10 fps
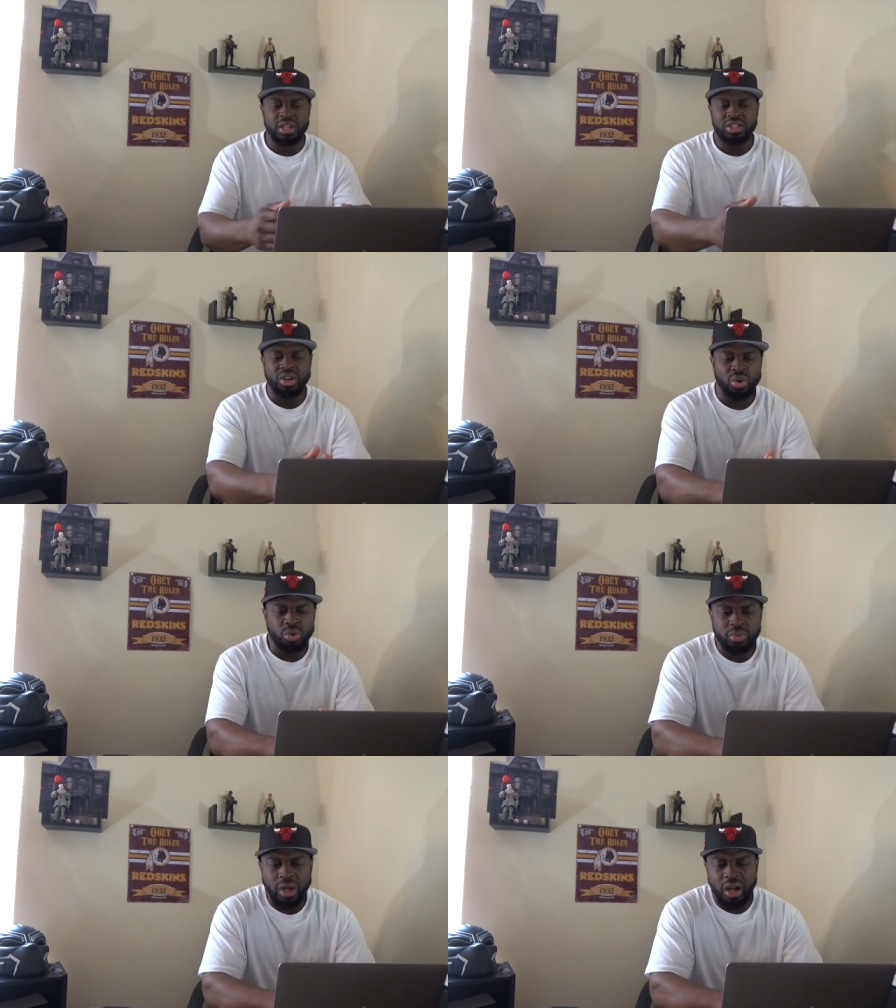
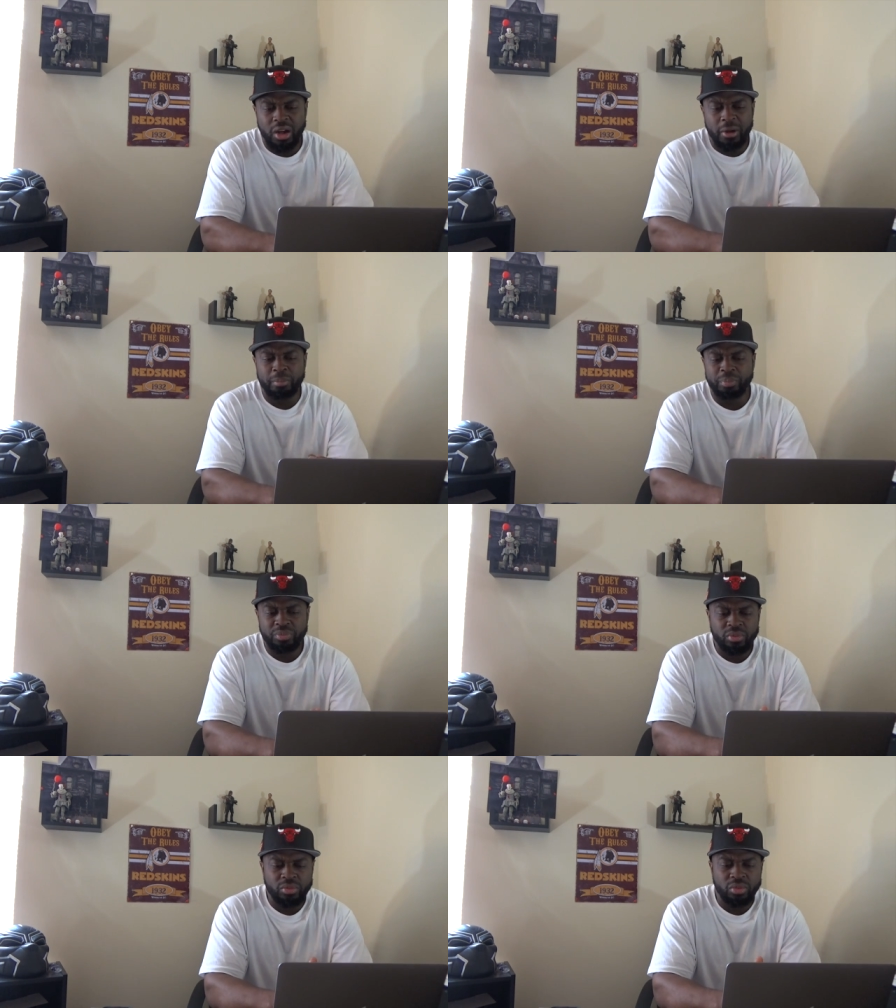So, um,
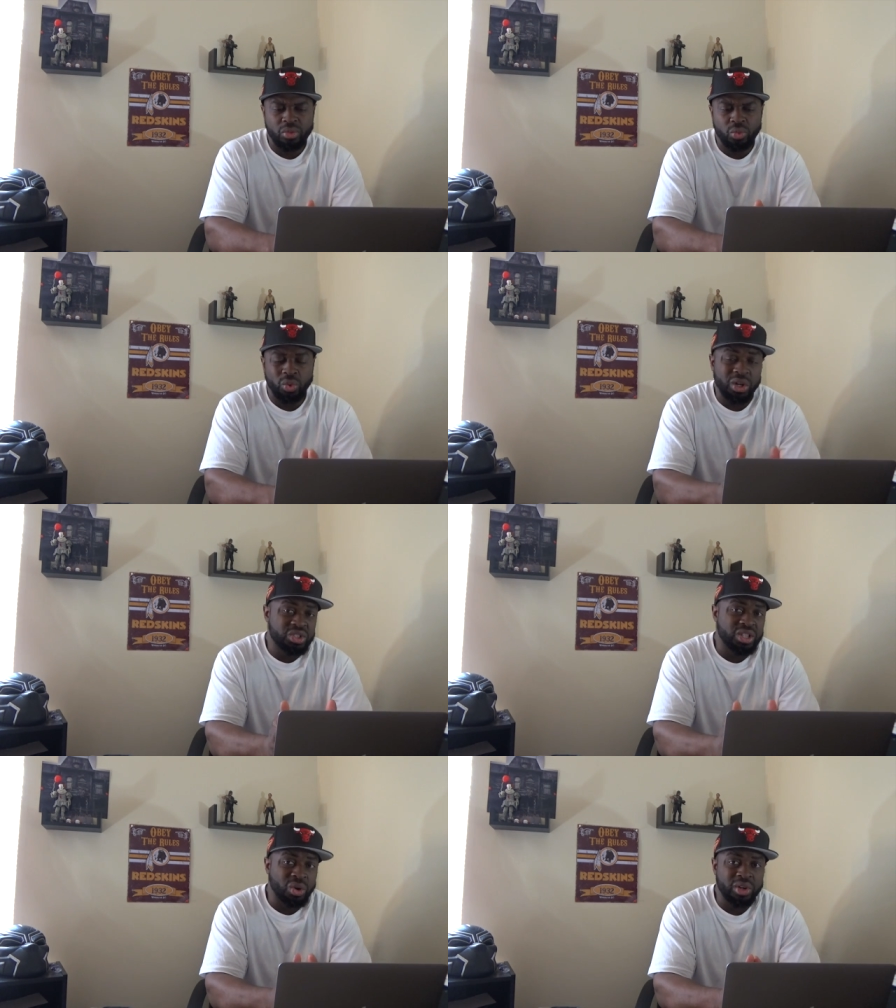will
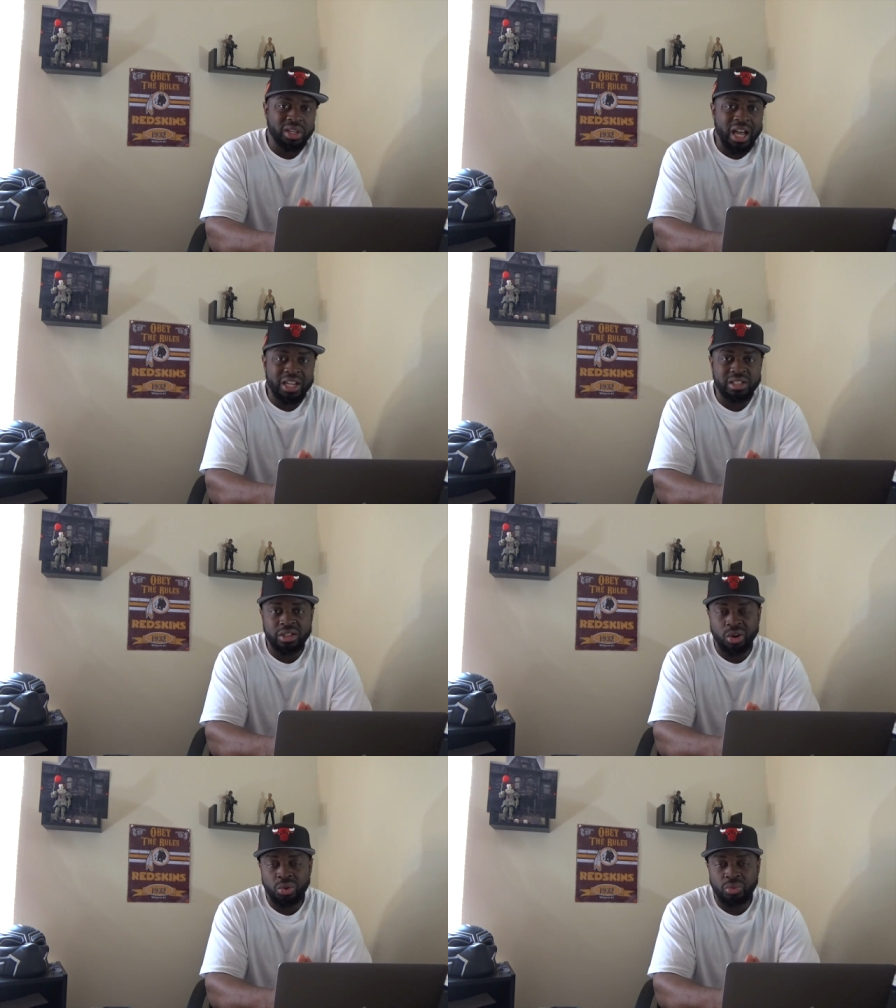Sony
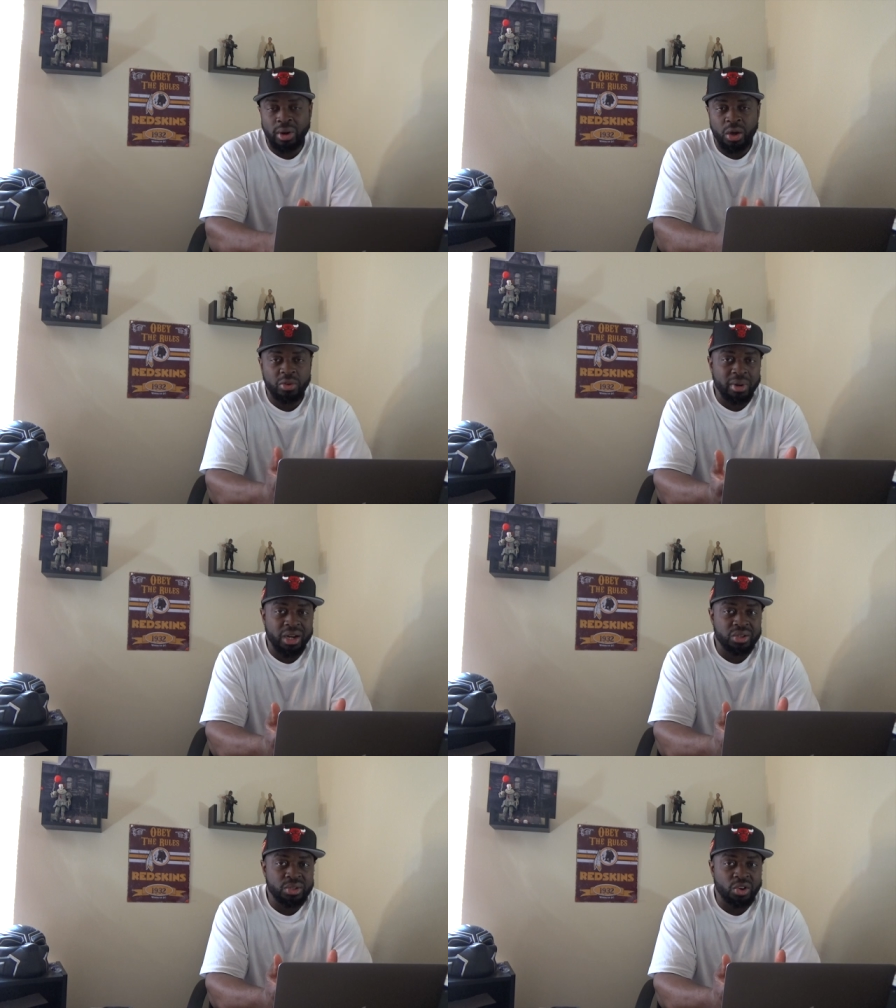actually go the route of
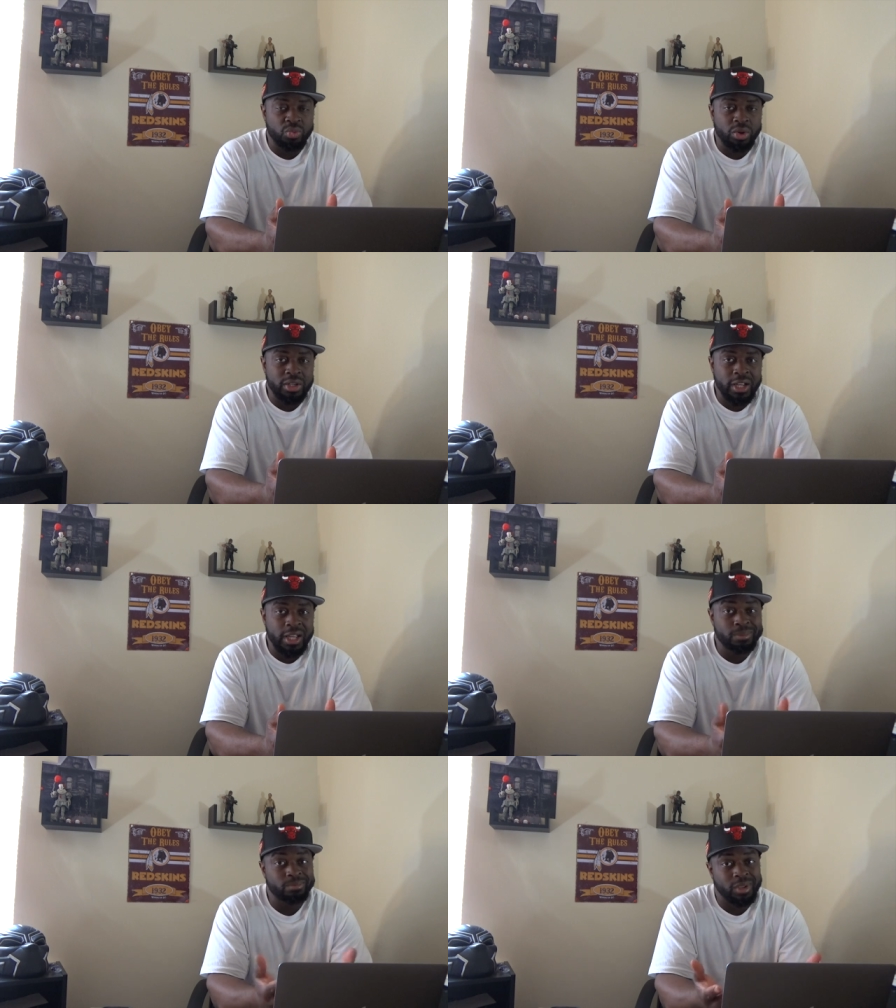Microsoft one
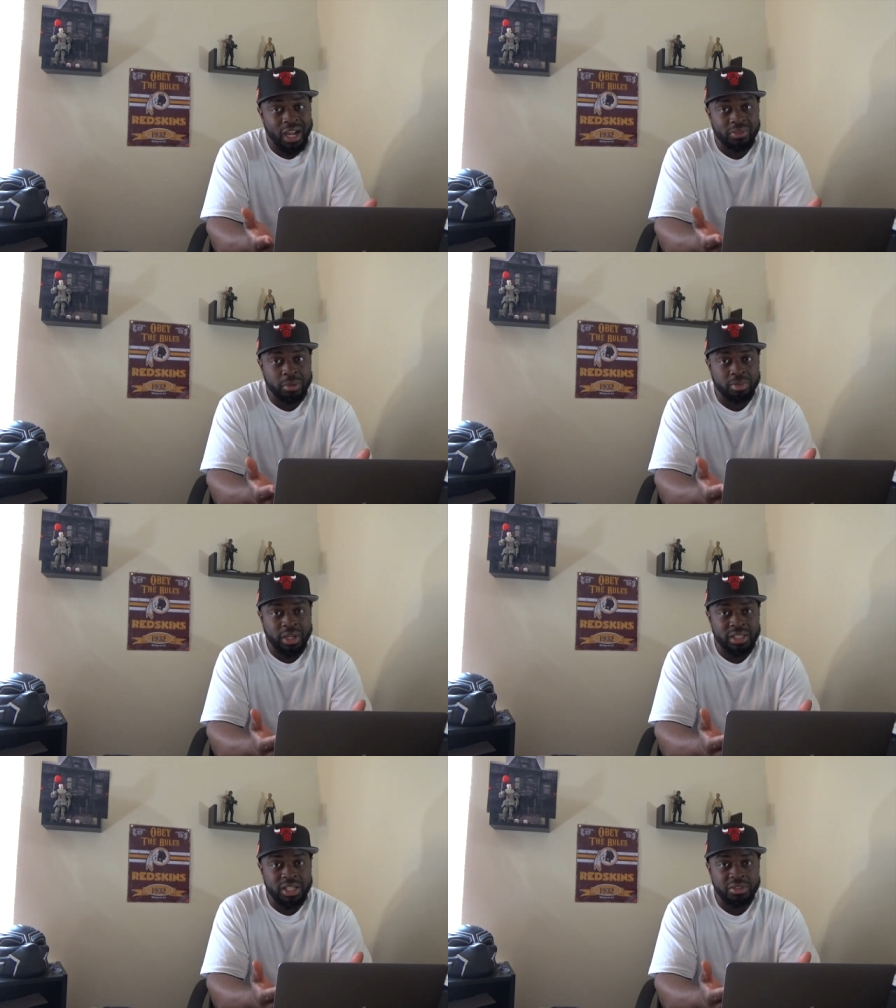day after the
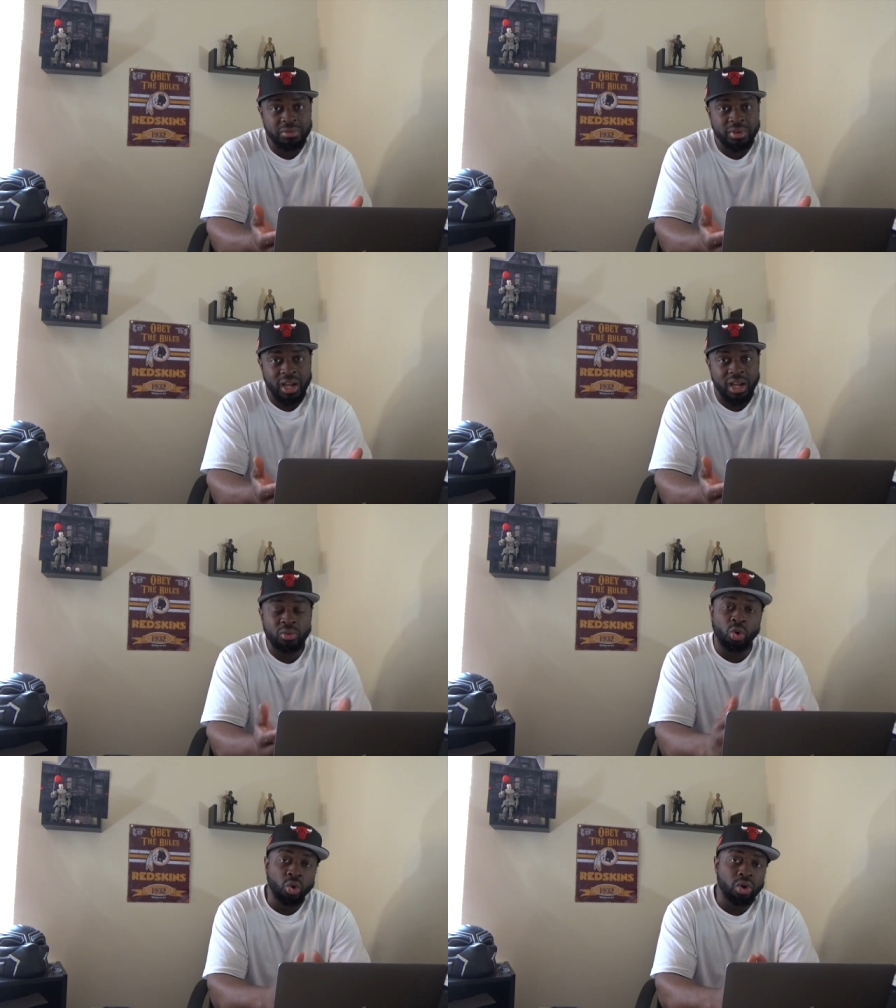PlayStation
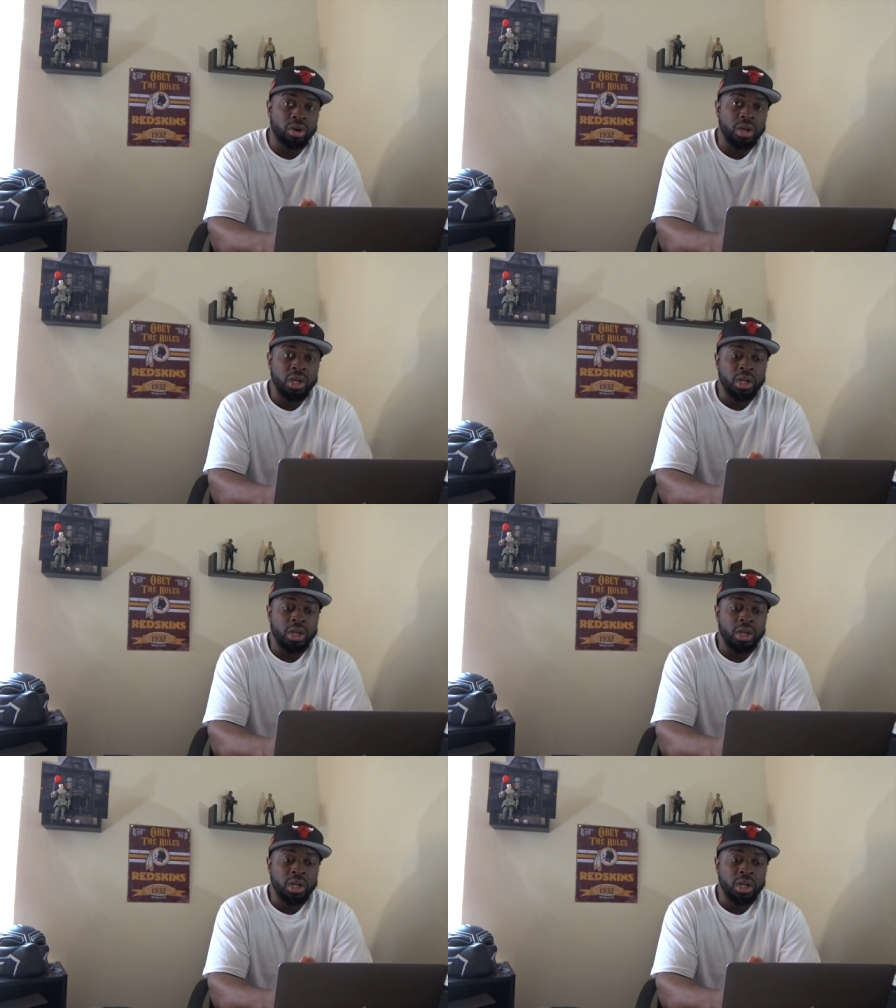5 or